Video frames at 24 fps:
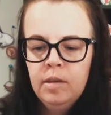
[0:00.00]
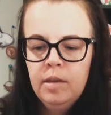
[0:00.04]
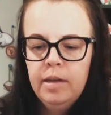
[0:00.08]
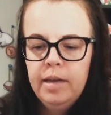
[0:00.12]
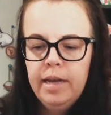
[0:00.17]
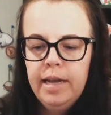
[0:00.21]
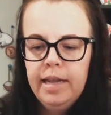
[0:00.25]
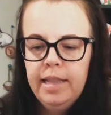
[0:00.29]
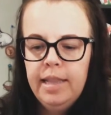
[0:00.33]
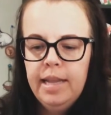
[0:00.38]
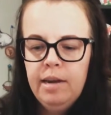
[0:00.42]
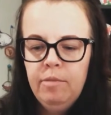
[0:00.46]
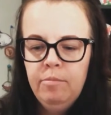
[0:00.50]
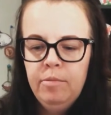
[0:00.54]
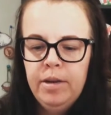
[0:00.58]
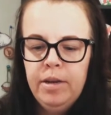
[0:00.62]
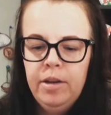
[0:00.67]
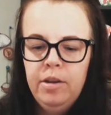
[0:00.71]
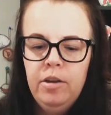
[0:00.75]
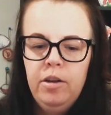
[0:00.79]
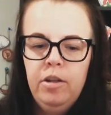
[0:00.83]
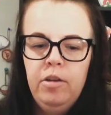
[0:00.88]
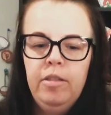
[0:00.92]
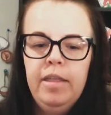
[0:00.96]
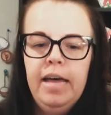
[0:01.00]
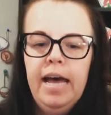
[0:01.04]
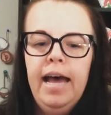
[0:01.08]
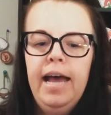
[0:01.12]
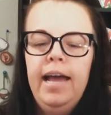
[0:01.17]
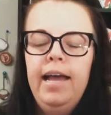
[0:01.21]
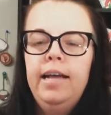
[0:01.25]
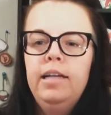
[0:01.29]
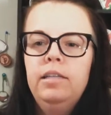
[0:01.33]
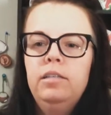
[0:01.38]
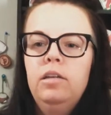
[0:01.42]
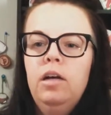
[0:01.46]
And then when you do
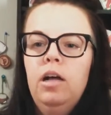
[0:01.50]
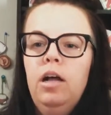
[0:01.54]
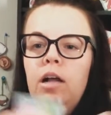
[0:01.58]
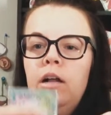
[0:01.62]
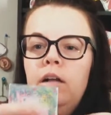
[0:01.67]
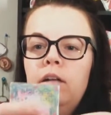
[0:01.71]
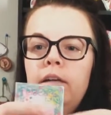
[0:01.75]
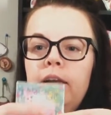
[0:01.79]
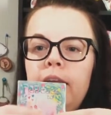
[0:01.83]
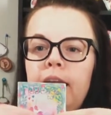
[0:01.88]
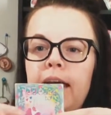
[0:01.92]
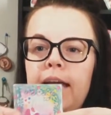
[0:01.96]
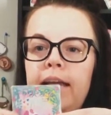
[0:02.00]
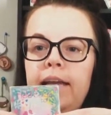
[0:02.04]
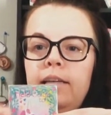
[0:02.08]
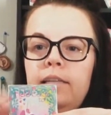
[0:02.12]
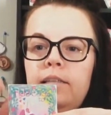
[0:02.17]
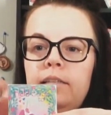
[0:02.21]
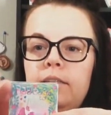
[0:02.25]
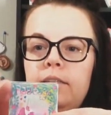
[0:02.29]
that, it's all nice